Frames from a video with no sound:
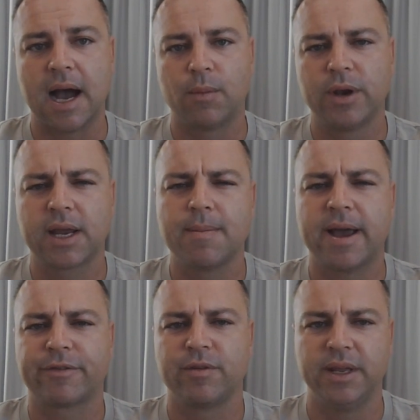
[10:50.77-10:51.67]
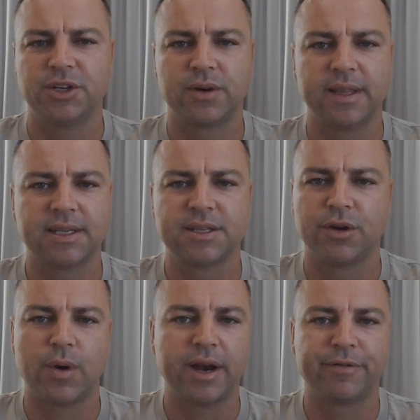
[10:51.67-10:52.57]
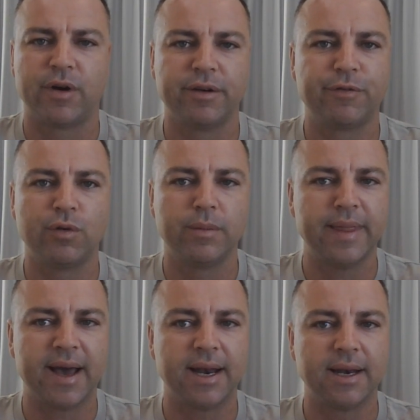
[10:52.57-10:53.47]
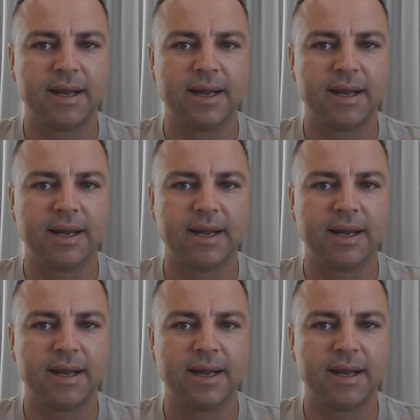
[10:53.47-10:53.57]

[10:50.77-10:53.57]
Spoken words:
when you come back from injury, there's no way to find form in that.